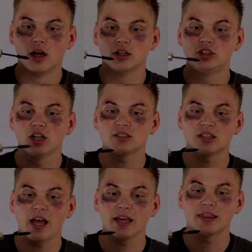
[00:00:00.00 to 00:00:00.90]
Just
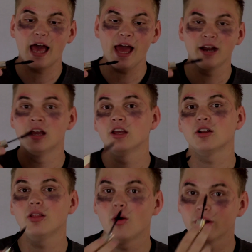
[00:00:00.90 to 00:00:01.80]
like that, you're
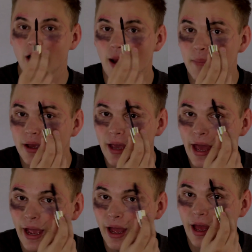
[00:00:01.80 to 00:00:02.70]
loaded up.
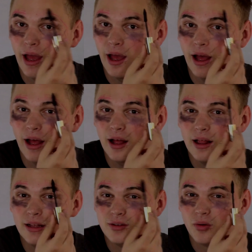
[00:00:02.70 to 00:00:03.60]
Okay.
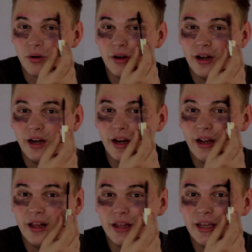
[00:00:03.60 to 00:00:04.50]
Let's
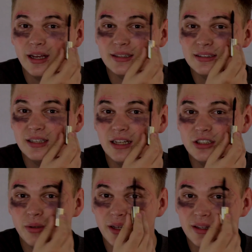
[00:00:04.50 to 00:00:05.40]
really
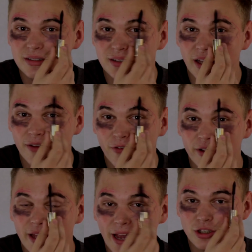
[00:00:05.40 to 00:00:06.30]
accentuate this thing for
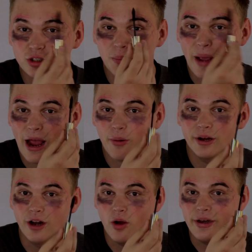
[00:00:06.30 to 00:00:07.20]
the extra power,
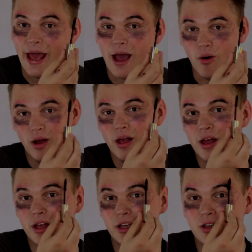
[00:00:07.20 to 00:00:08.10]
you know? Now,
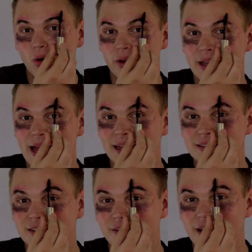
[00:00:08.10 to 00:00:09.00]
you can go
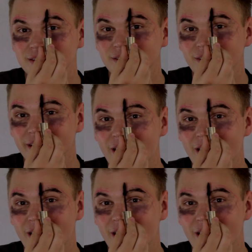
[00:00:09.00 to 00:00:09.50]
against the grain too. Look at it.